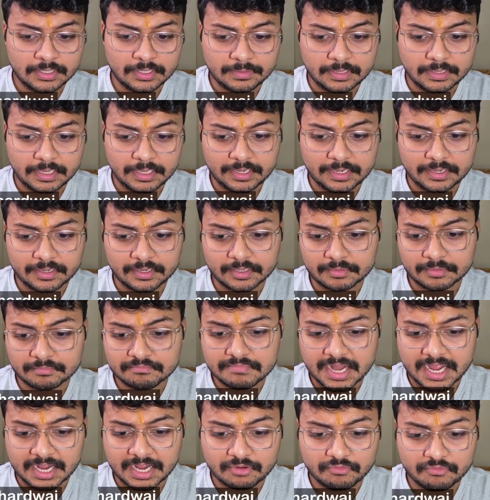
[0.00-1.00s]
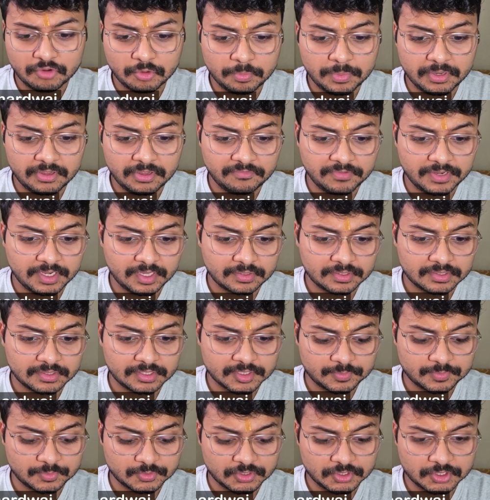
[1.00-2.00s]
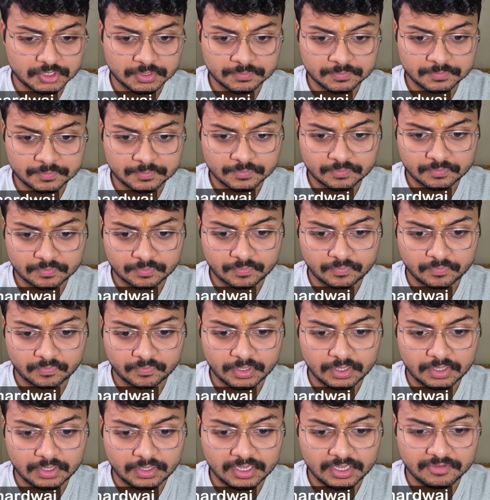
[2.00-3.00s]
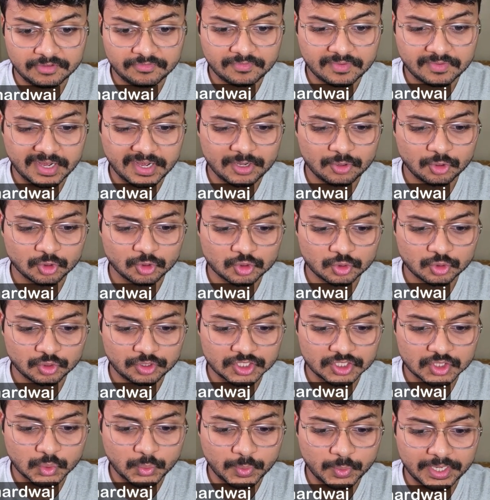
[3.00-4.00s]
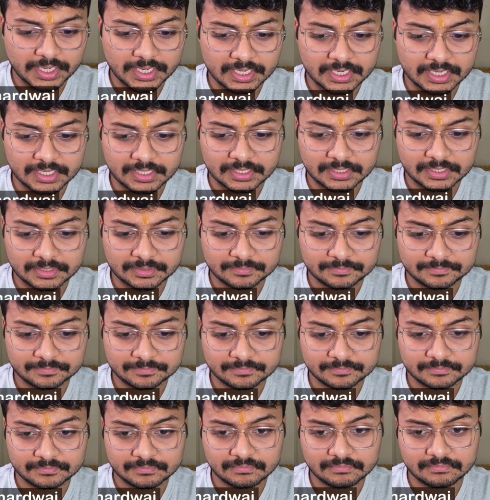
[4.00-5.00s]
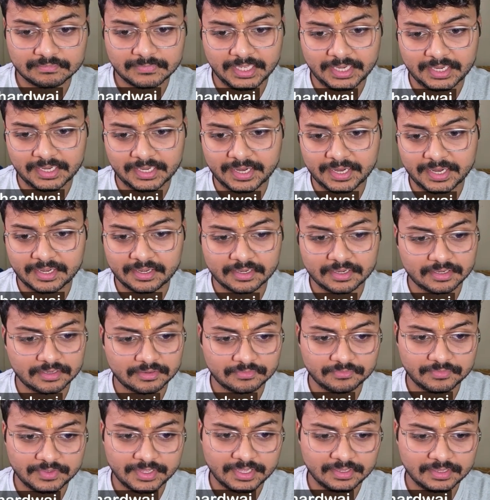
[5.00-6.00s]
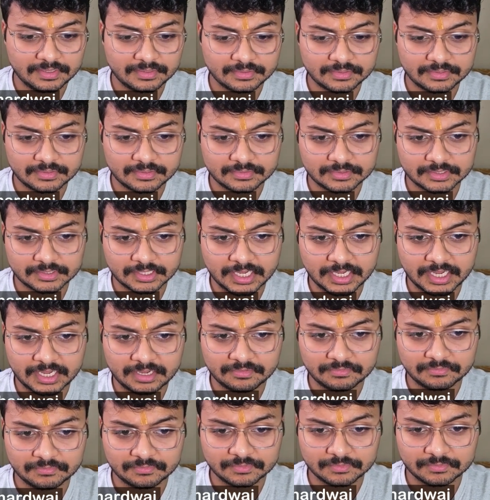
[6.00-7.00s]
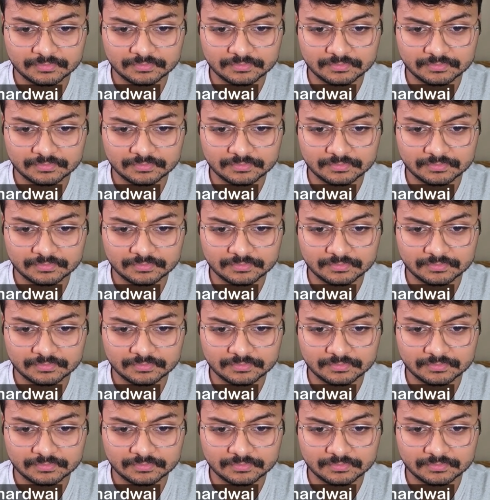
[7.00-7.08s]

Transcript: and black will be winning in this position. If knight goes to this square, then again we have